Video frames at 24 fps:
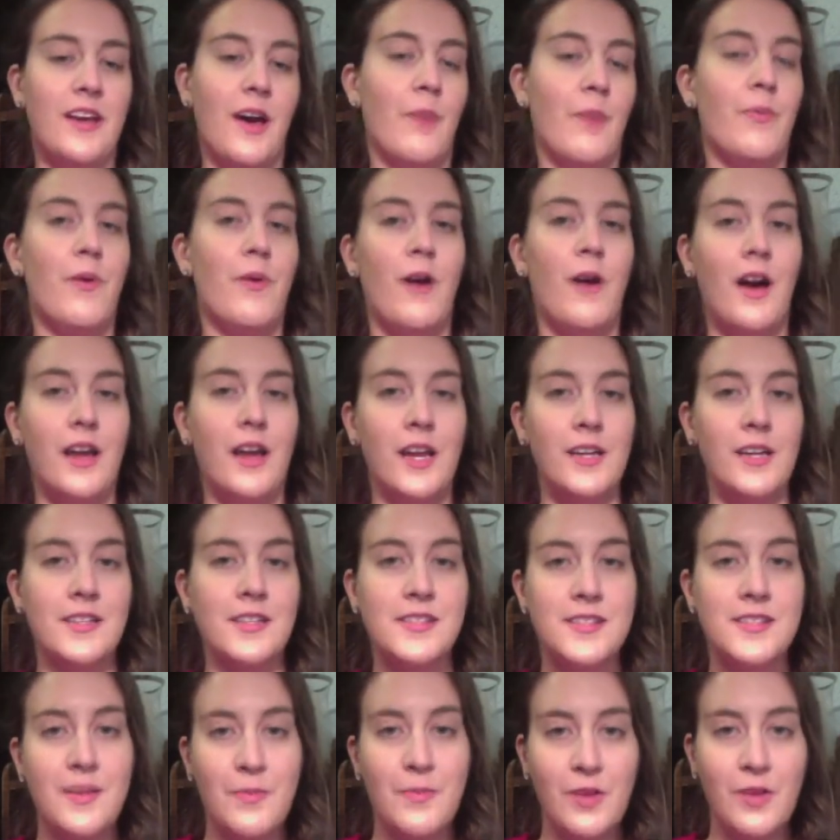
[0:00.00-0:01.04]
a product
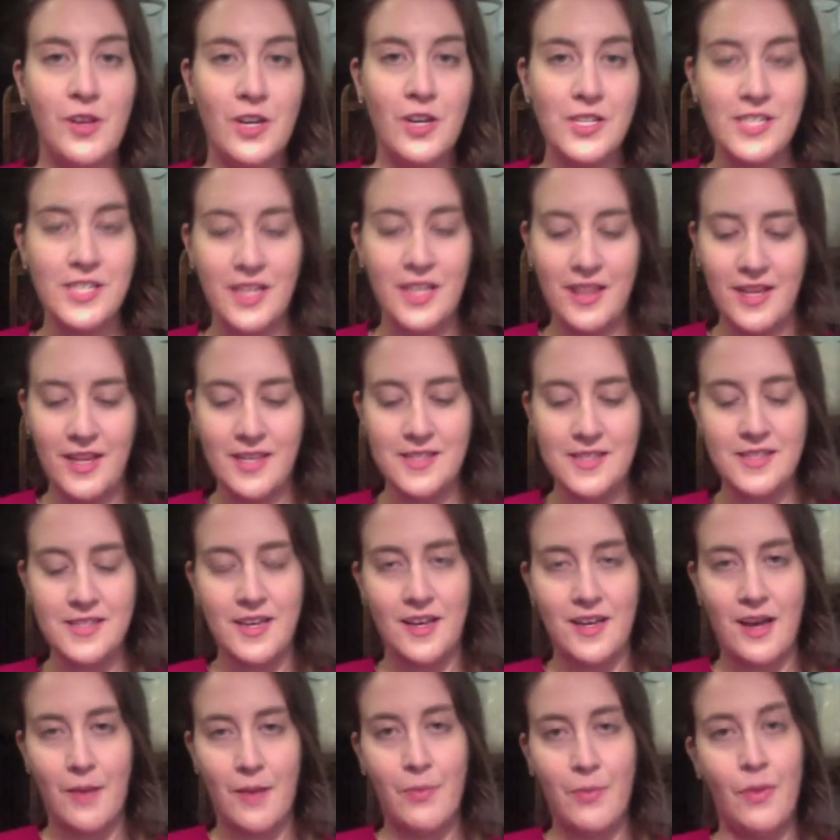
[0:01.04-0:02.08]
similar to this a
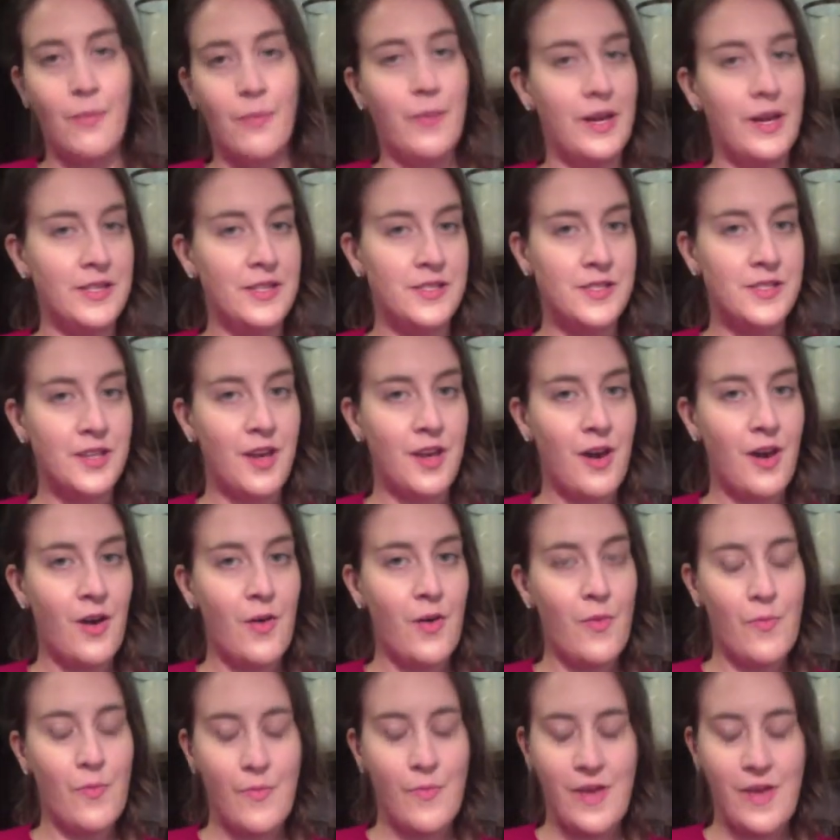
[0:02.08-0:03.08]
couple months ago,